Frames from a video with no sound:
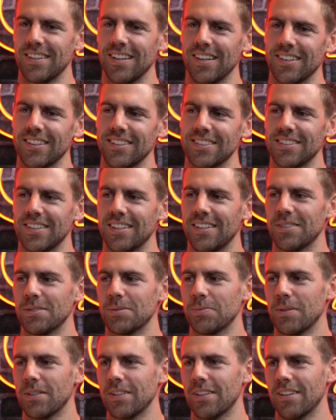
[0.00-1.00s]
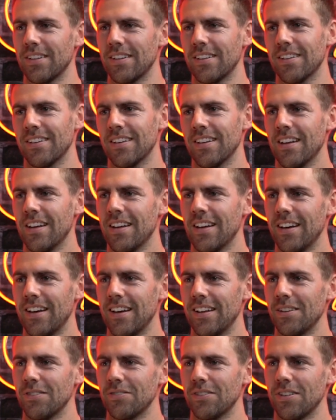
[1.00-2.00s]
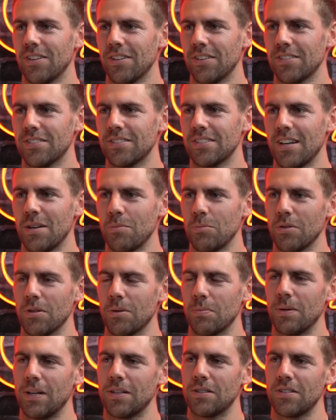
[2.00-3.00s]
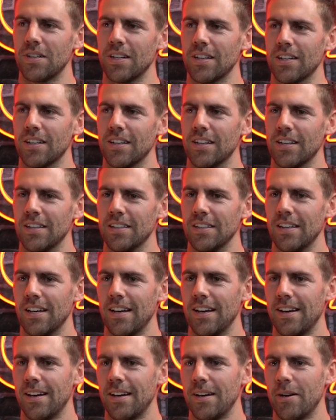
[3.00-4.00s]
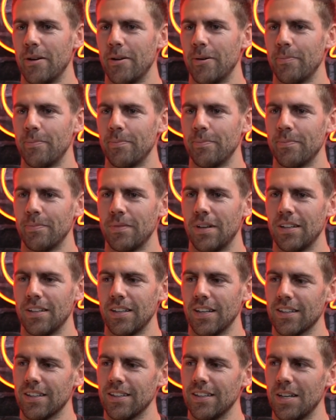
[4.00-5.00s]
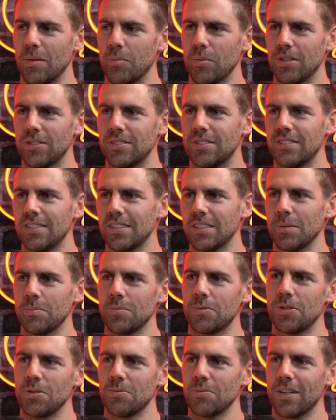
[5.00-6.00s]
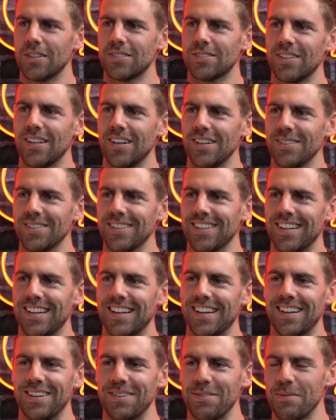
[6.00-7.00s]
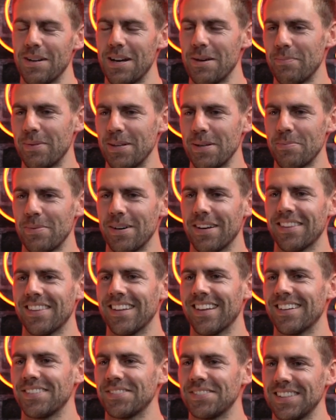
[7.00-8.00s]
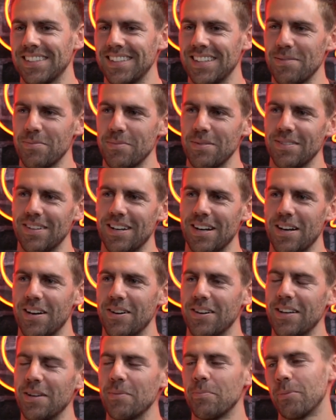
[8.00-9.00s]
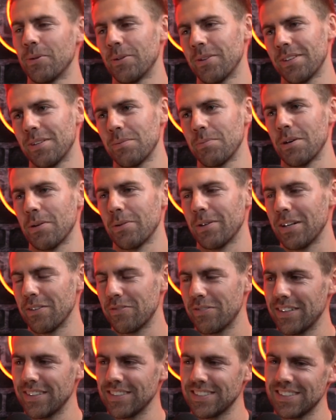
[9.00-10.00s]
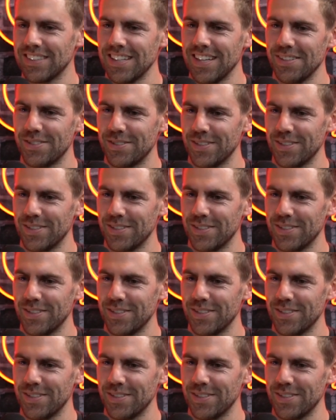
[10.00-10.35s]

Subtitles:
Like I said, I spent a hell of a lot of time with Patrick. Luckily, I'm not seeing him too much now. I'm happy about that. I've seen him more than my wife at a stage.